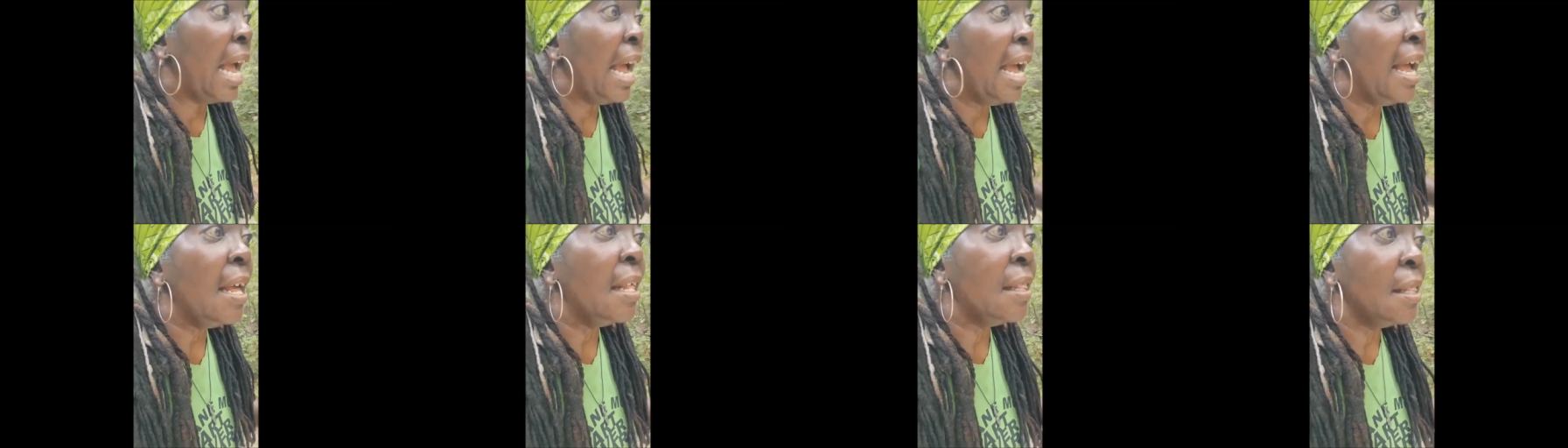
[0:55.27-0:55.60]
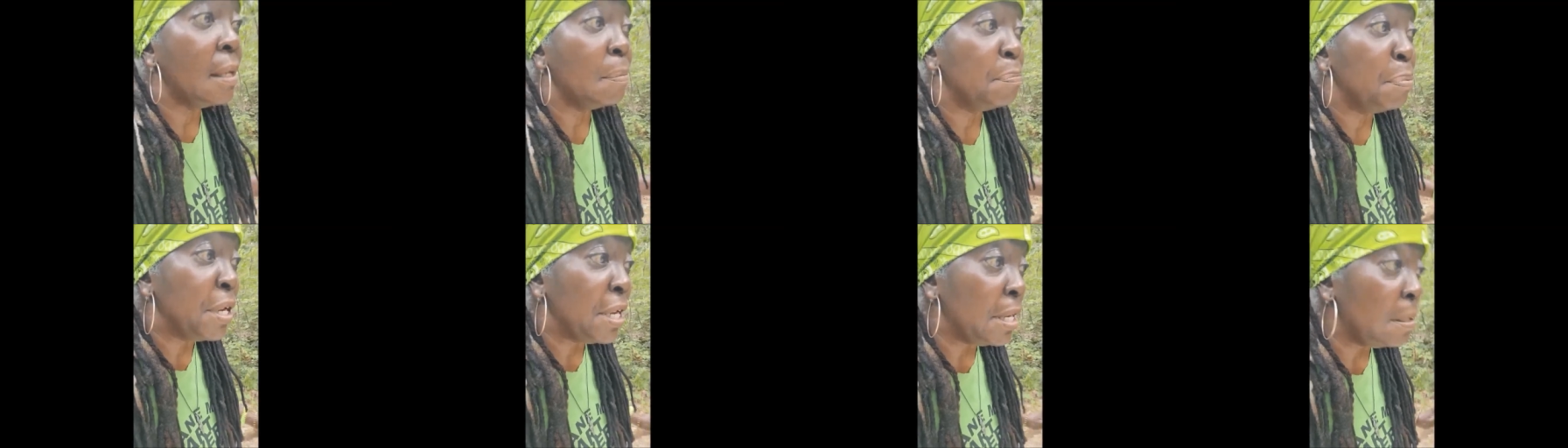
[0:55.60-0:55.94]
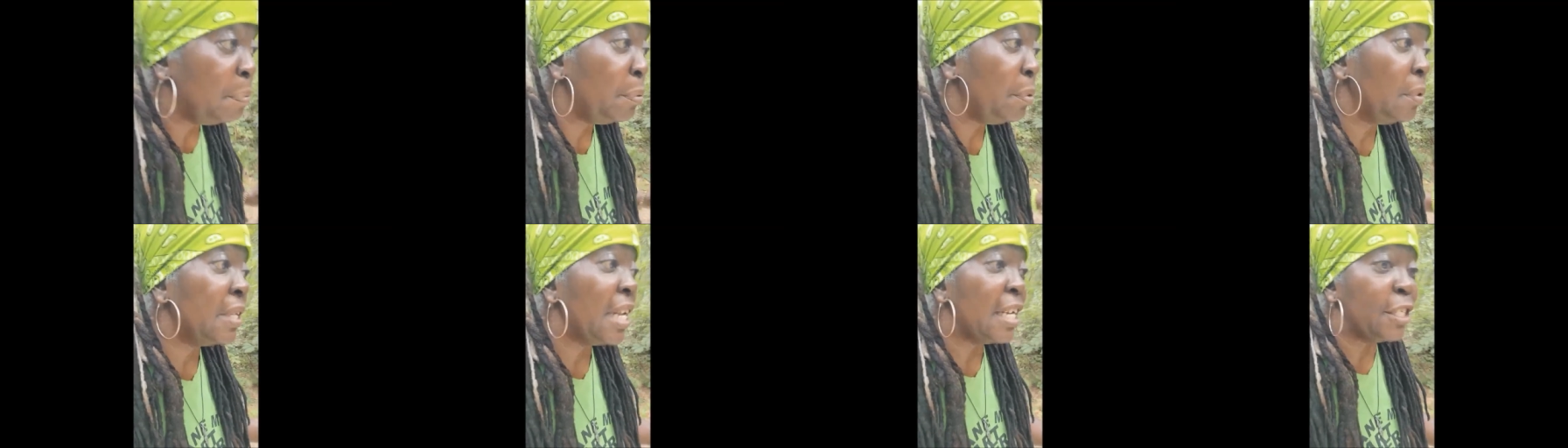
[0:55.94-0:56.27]
And the
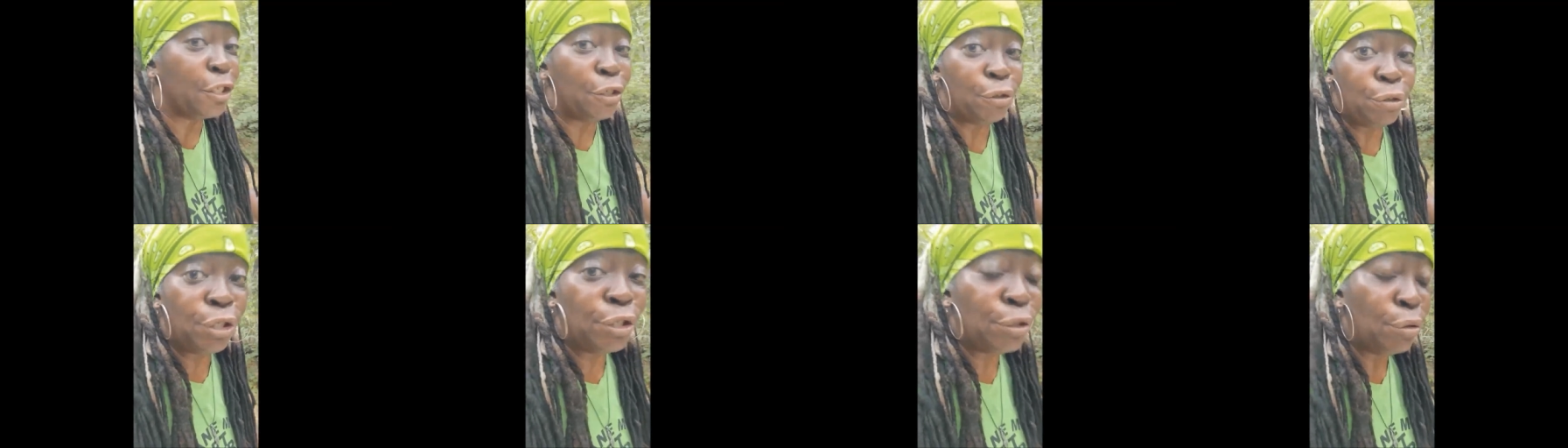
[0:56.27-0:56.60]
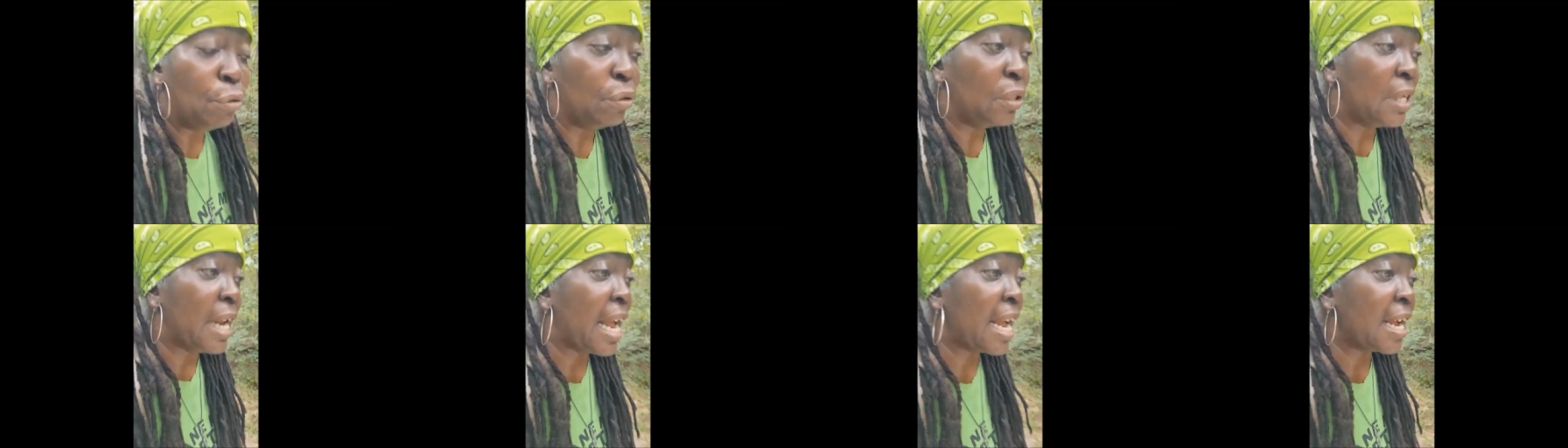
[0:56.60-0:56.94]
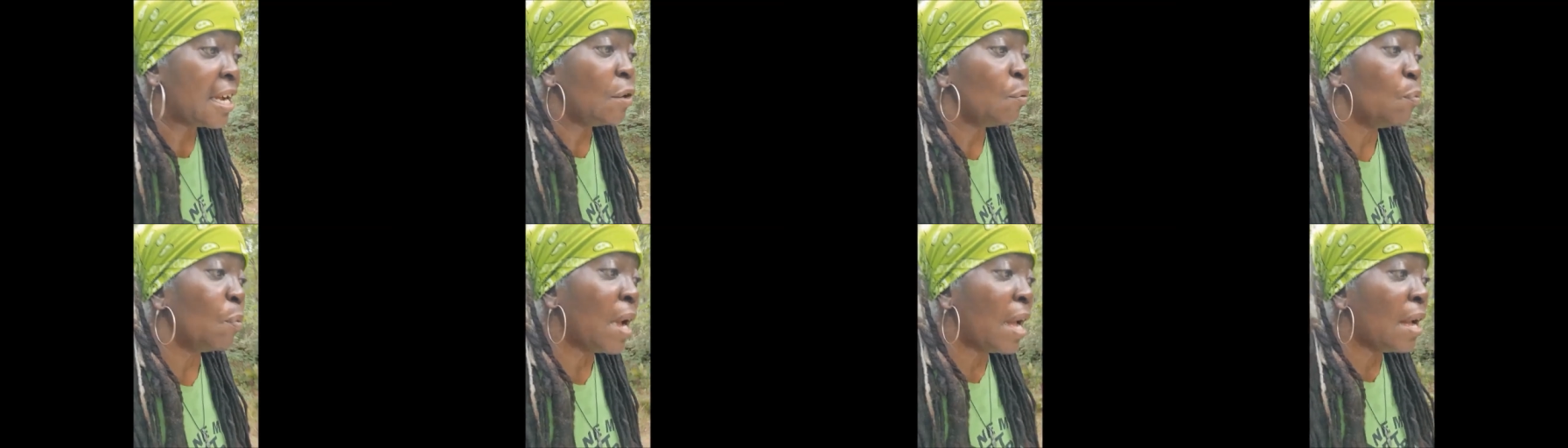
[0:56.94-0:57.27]
people that you choose to
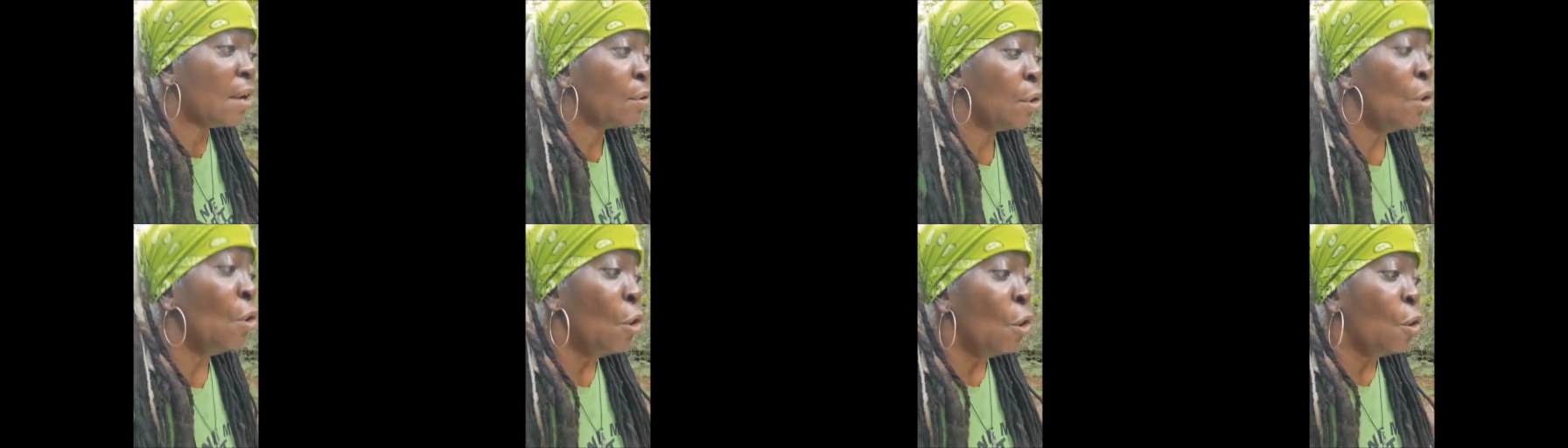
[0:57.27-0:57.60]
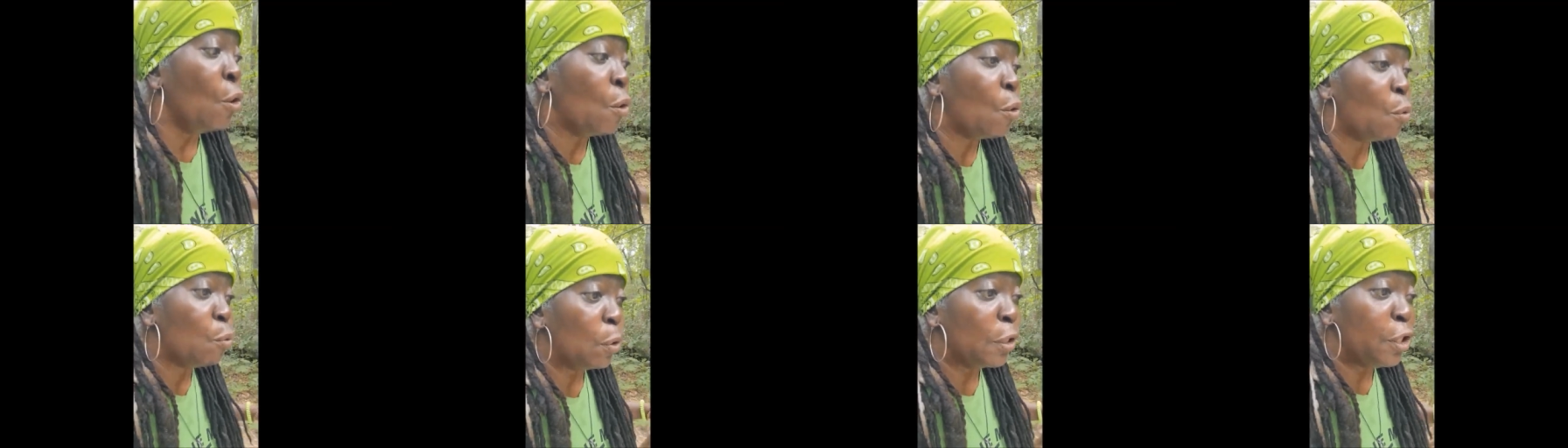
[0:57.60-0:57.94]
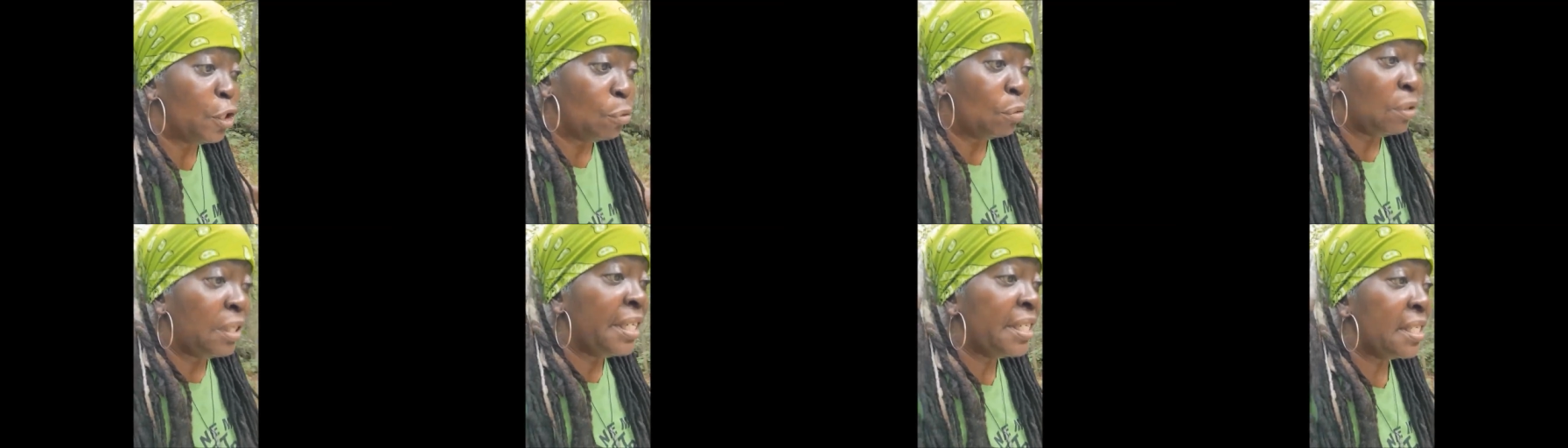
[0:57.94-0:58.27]
hang around or
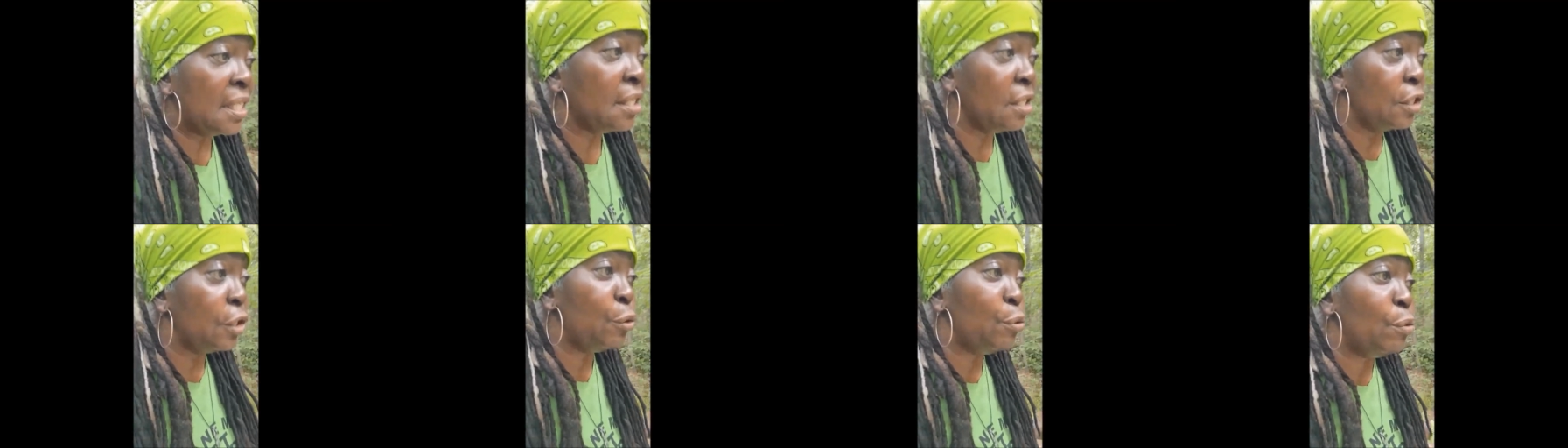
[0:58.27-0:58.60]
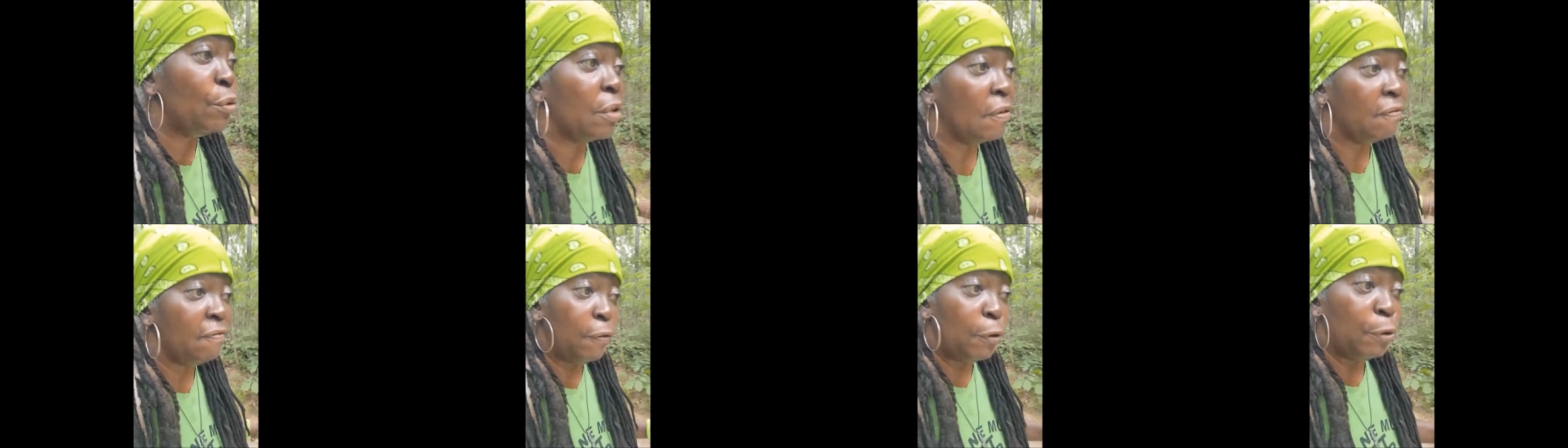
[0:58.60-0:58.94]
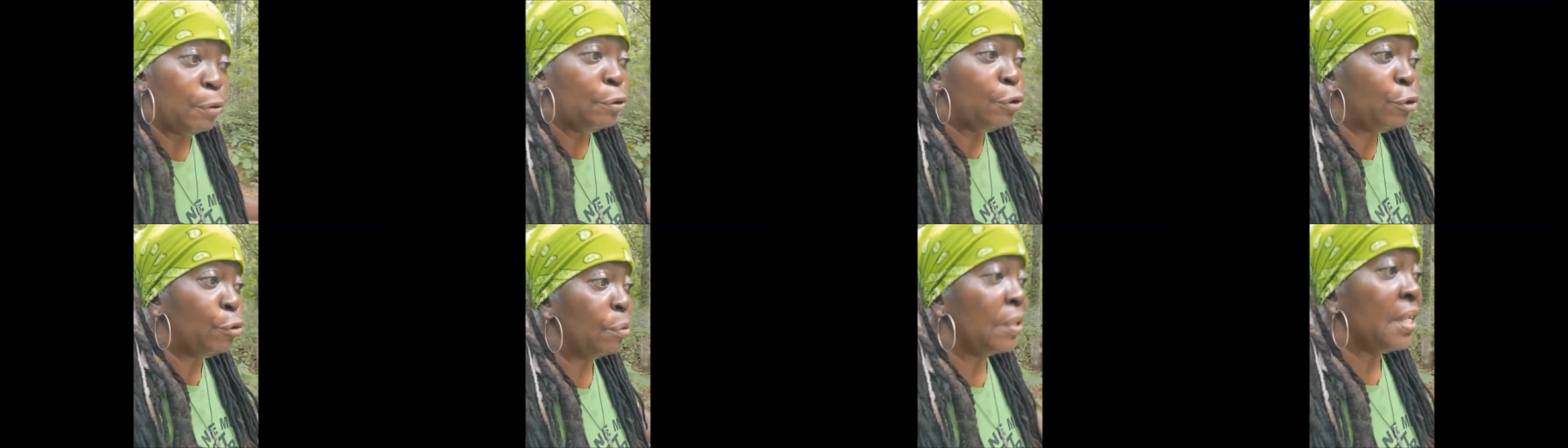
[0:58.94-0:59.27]
what you listen to or the
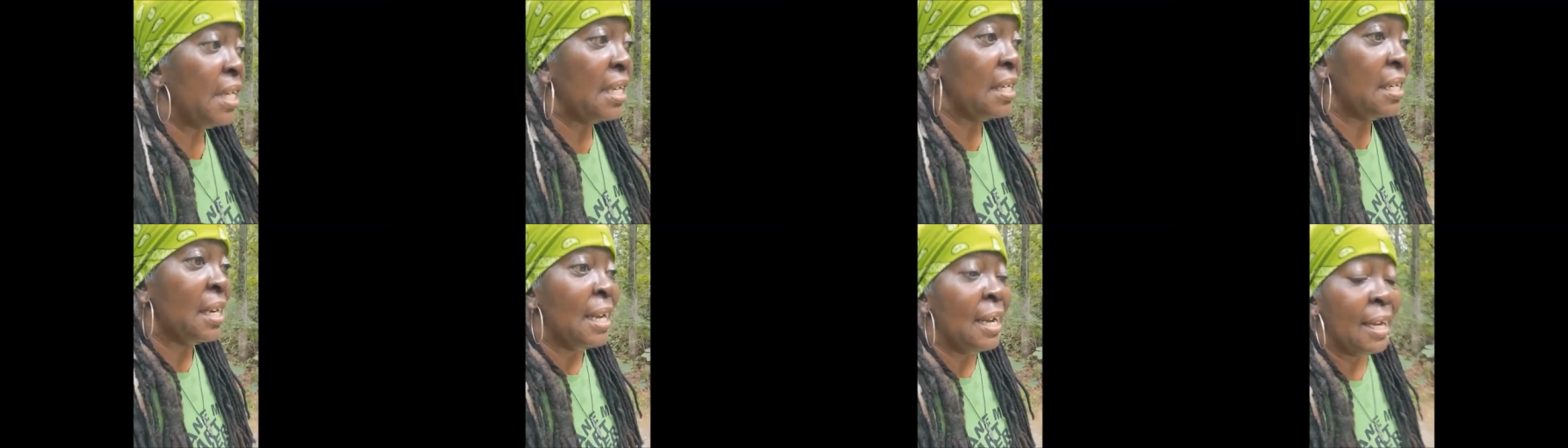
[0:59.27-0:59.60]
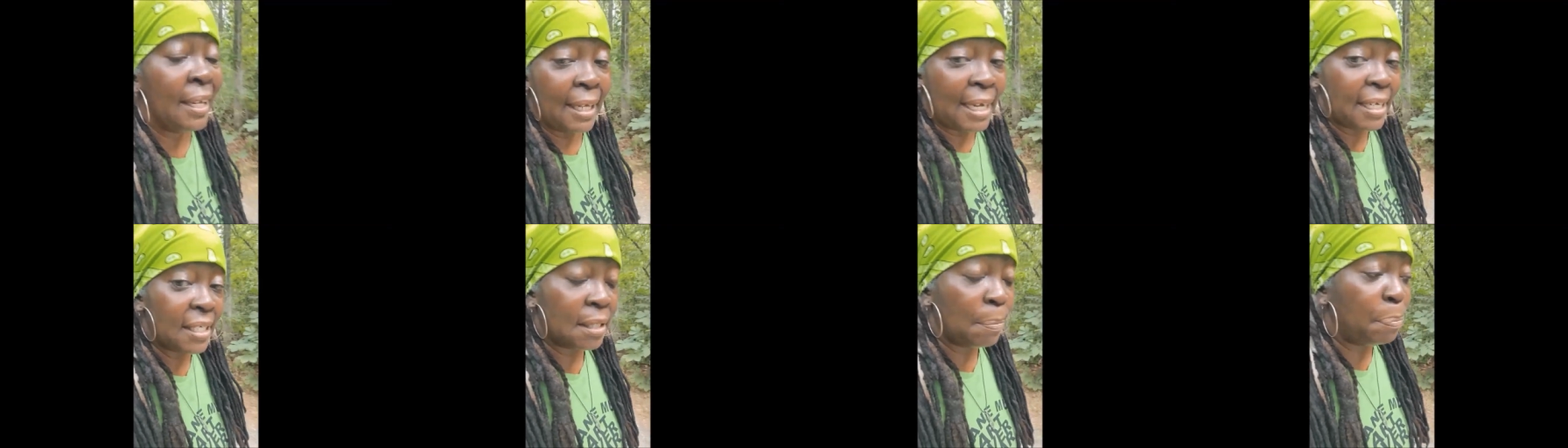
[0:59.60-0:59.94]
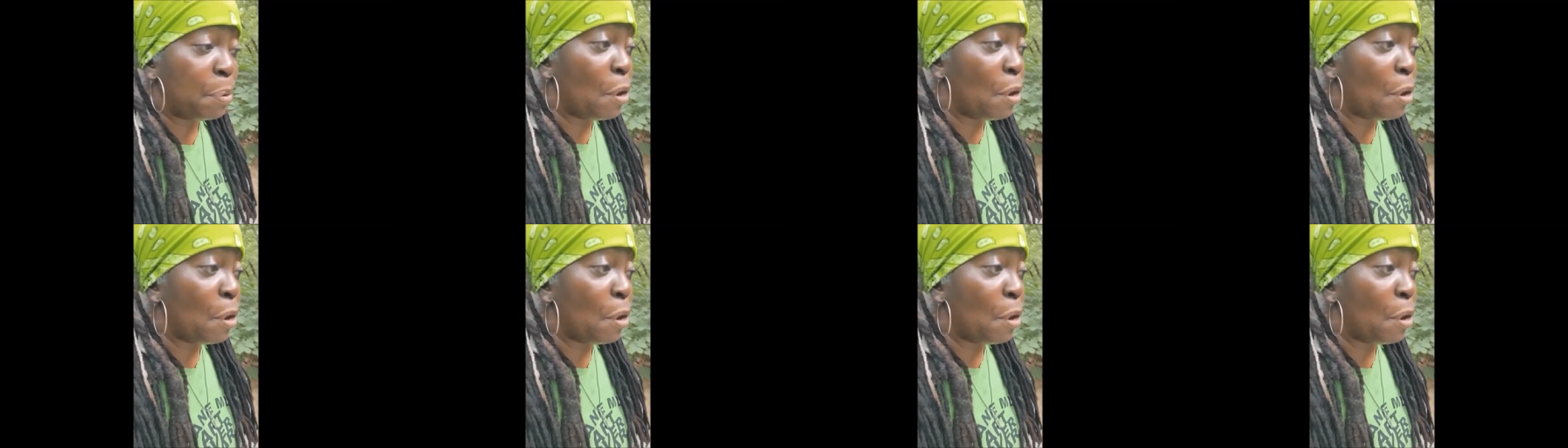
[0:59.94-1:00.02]
food you eat, that's